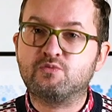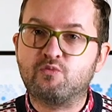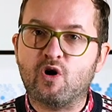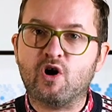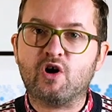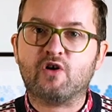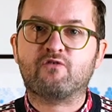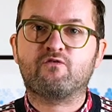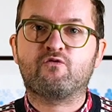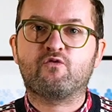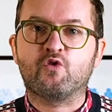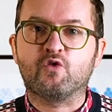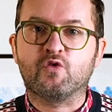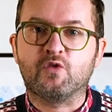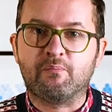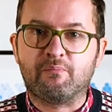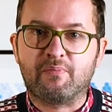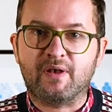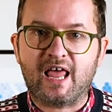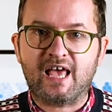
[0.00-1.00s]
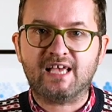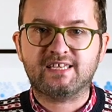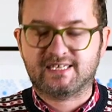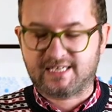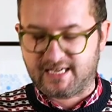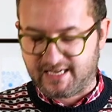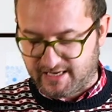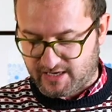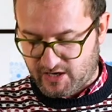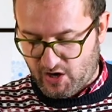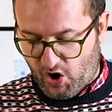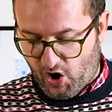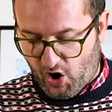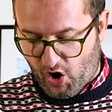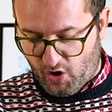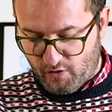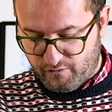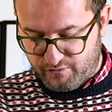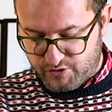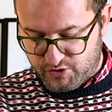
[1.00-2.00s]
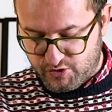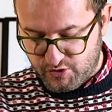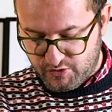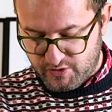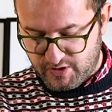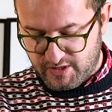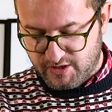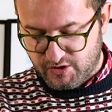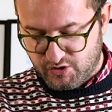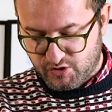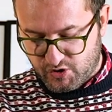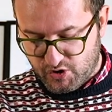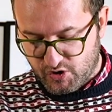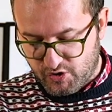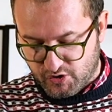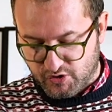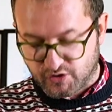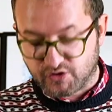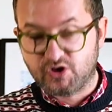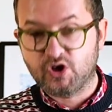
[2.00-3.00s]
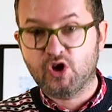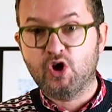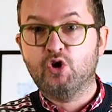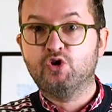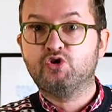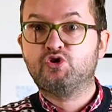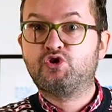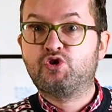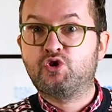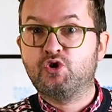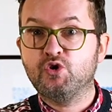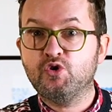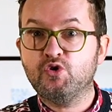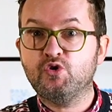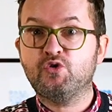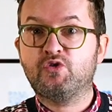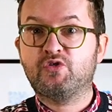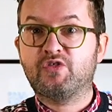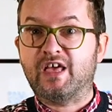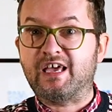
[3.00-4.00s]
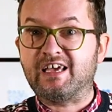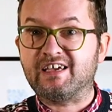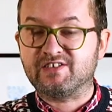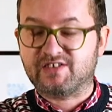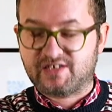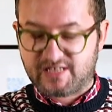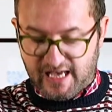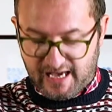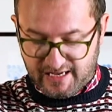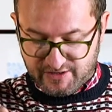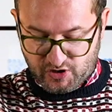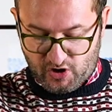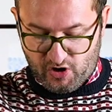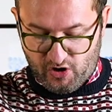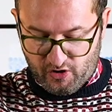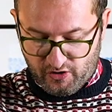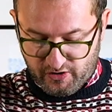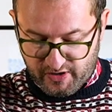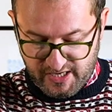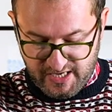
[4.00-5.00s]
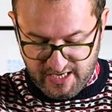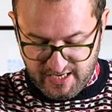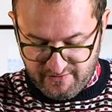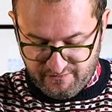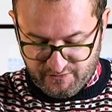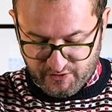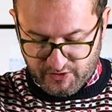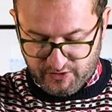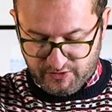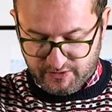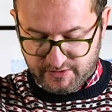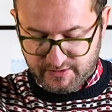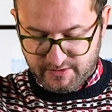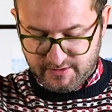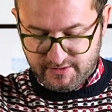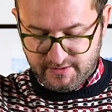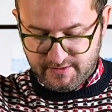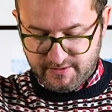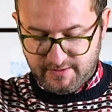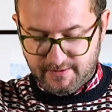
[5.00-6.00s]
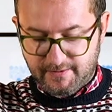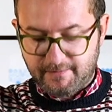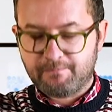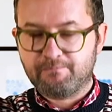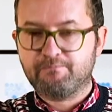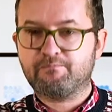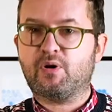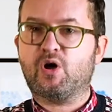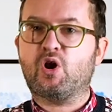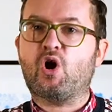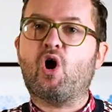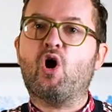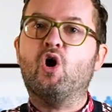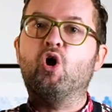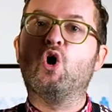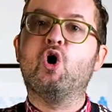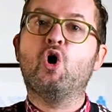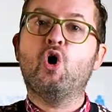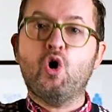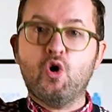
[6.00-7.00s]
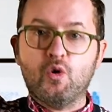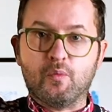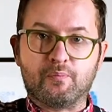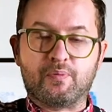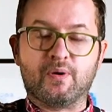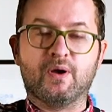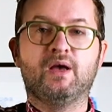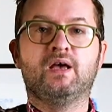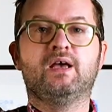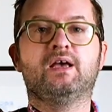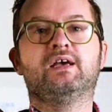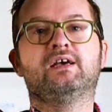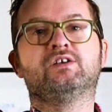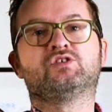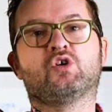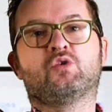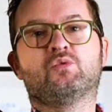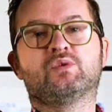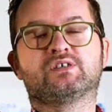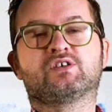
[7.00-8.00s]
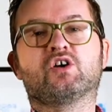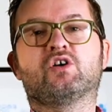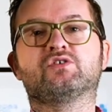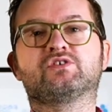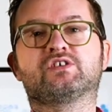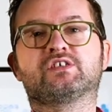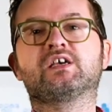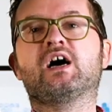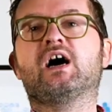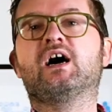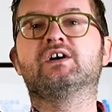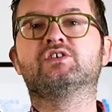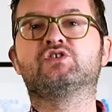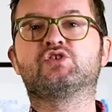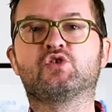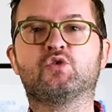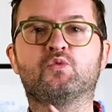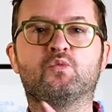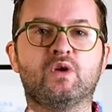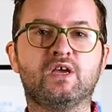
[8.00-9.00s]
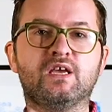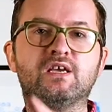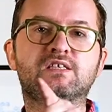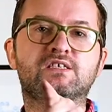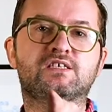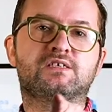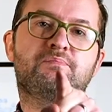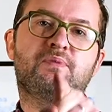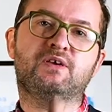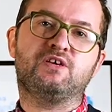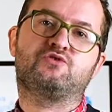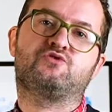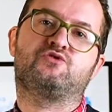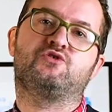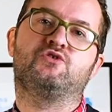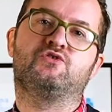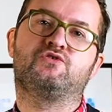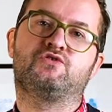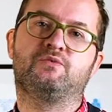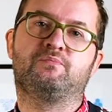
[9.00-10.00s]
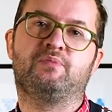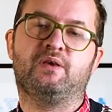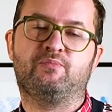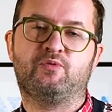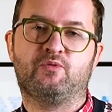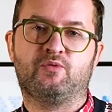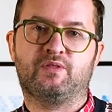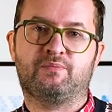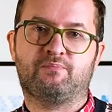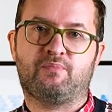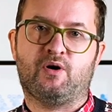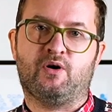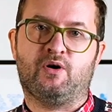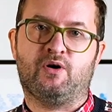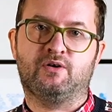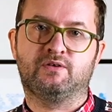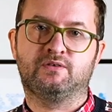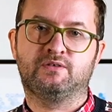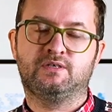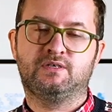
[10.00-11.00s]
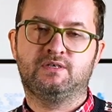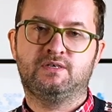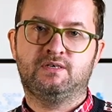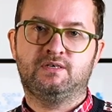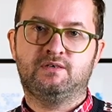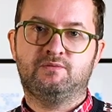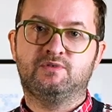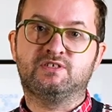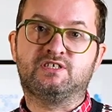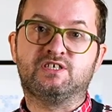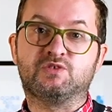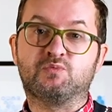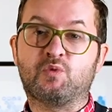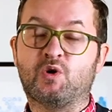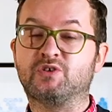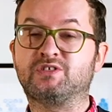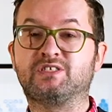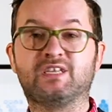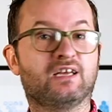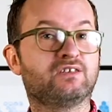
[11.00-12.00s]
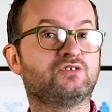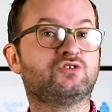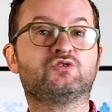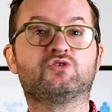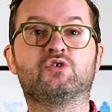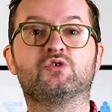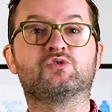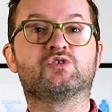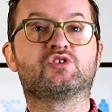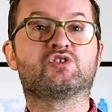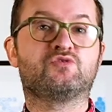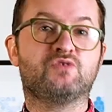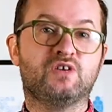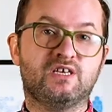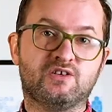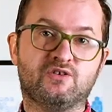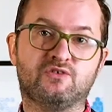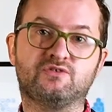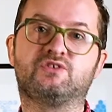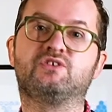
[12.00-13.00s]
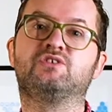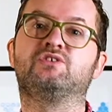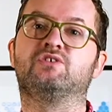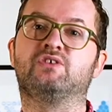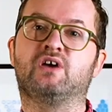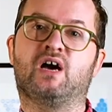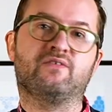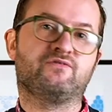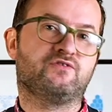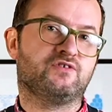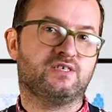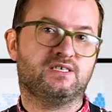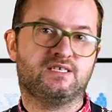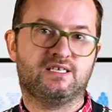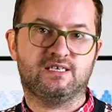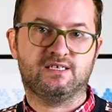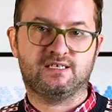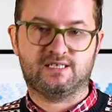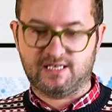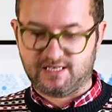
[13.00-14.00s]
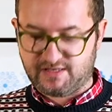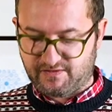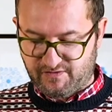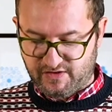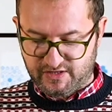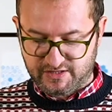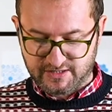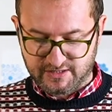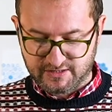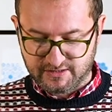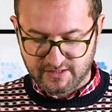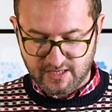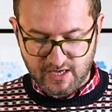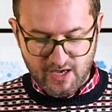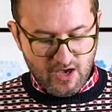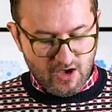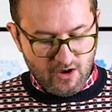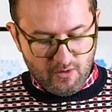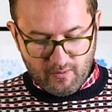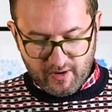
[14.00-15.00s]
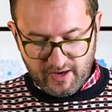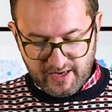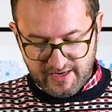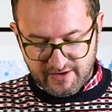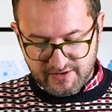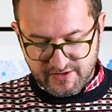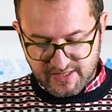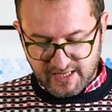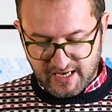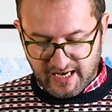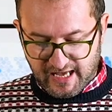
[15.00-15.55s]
work for the blessing of doing good to things that are evil. But our hope is always outside, so we can speak truth to people with power, which is what Daniel goes straight on to do after he sees this vision. Well, here's the